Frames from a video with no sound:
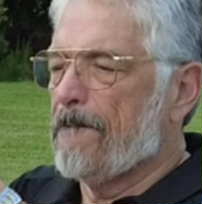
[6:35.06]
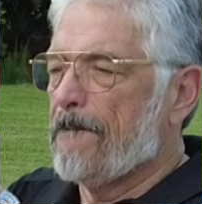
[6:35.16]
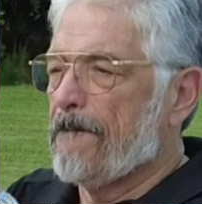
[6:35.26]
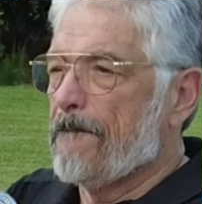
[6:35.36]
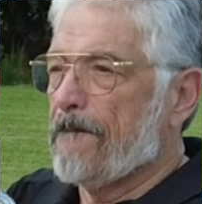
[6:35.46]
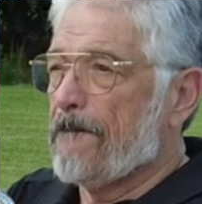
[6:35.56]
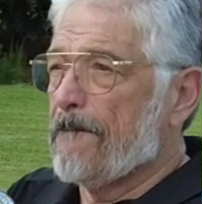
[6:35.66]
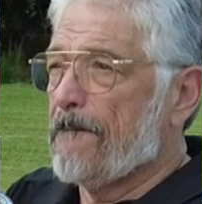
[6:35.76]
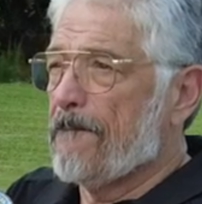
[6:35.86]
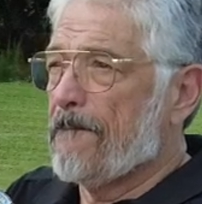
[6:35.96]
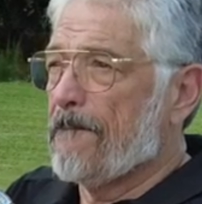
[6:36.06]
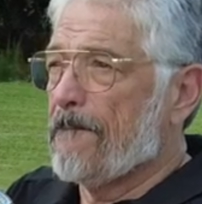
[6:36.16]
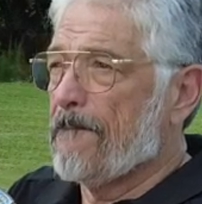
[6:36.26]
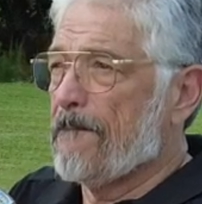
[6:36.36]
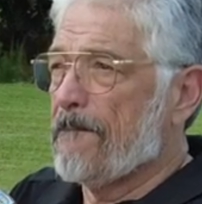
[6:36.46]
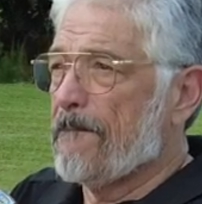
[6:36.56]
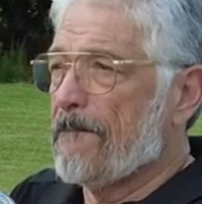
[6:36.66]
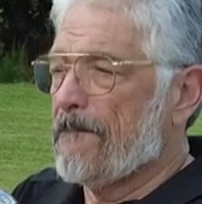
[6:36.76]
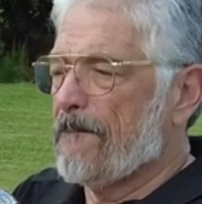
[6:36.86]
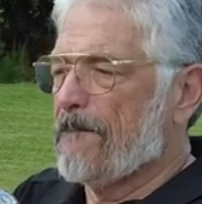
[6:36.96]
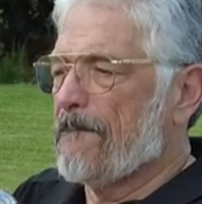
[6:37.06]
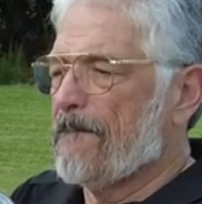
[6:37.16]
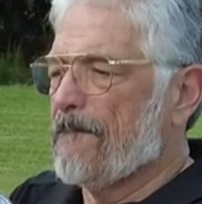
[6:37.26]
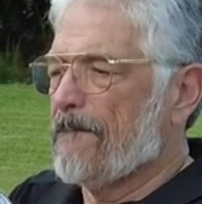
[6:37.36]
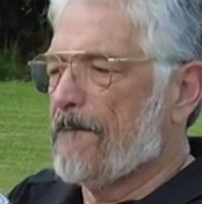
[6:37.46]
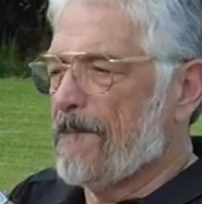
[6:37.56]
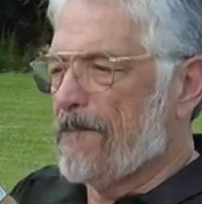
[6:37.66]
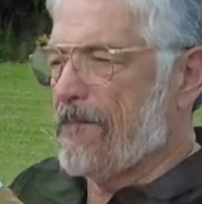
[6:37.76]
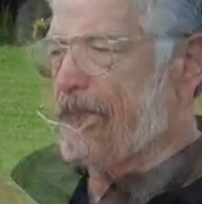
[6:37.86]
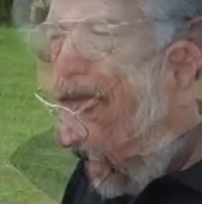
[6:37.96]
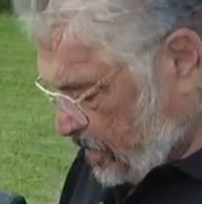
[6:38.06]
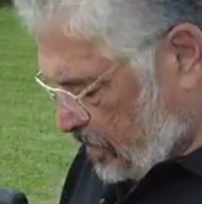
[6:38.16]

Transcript: [no speech]